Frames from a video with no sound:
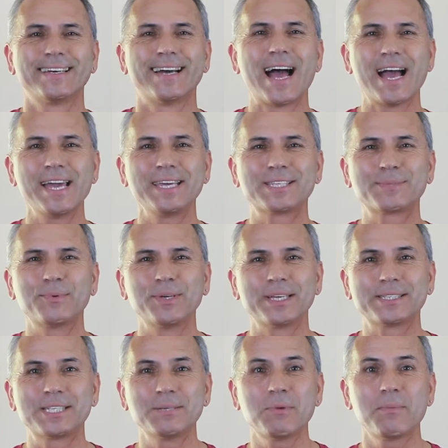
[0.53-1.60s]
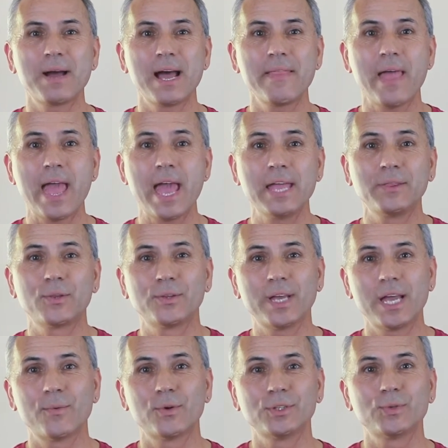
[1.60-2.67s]
Hi, it's Bojan and
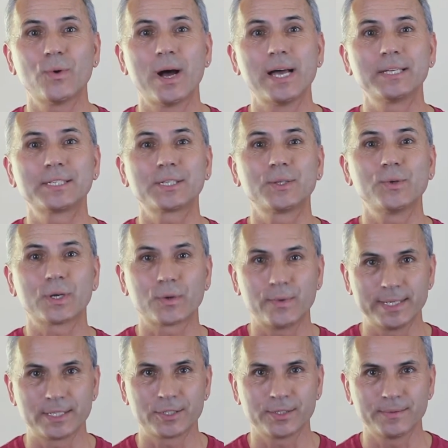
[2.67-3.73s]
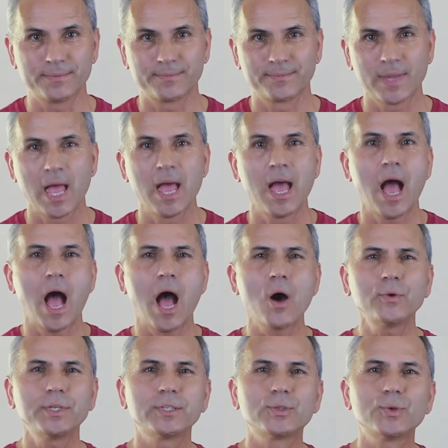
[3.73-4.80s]
today I want to ask you a question.
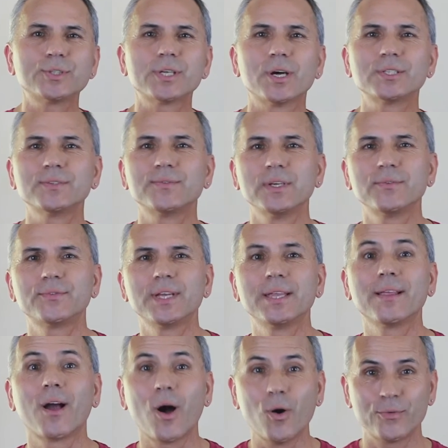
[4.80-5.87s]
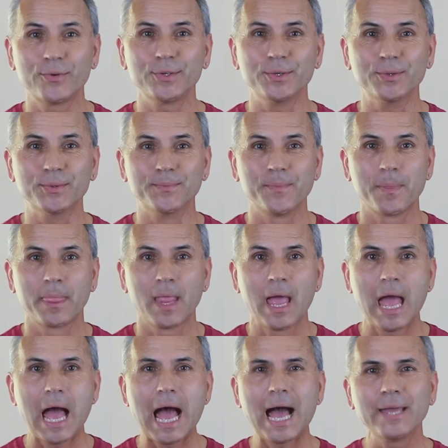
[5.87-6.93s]
How did 2015 go for you?
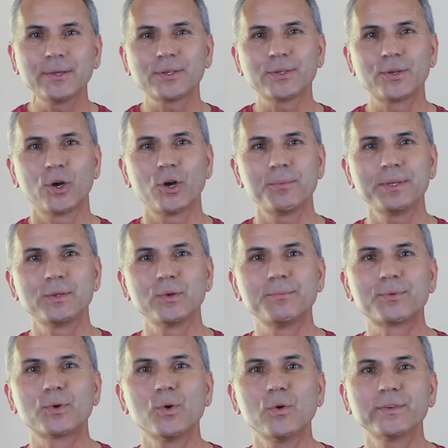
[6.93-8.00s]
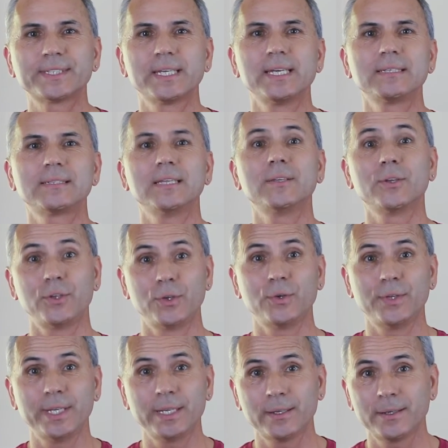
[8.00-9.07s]
Are you determined to improve things in the new
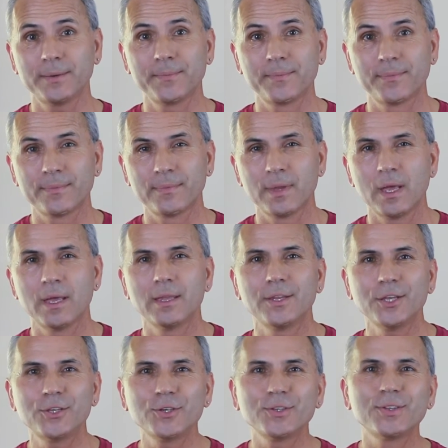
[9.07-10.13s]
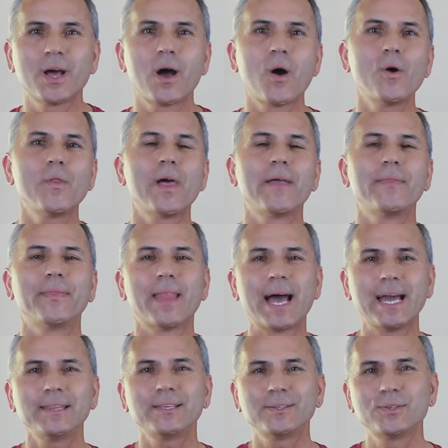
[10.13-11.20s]
year? Did you know that
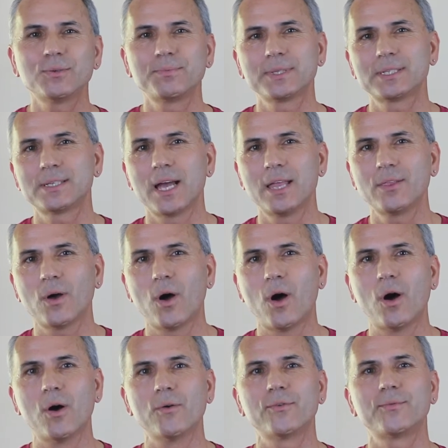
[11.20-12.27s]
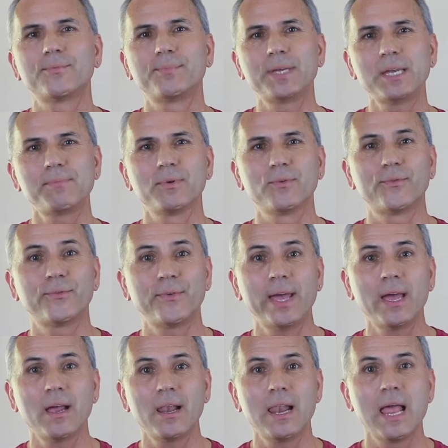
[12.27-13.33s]
92% of people
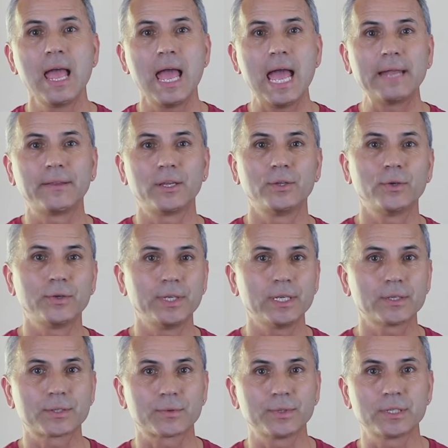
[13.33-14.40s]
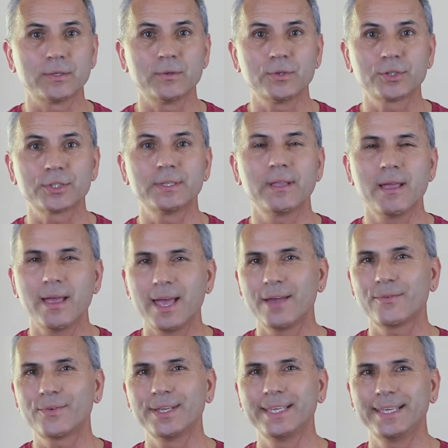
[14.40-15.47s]
fail at the New Year's resolution
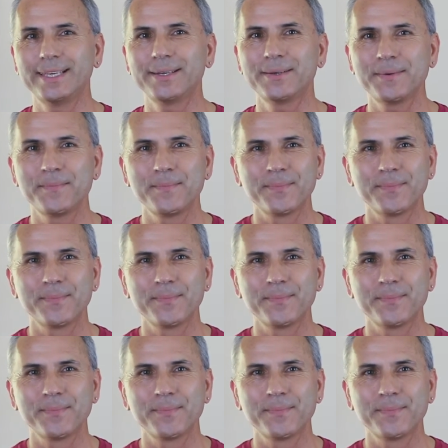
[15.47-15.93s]
every year?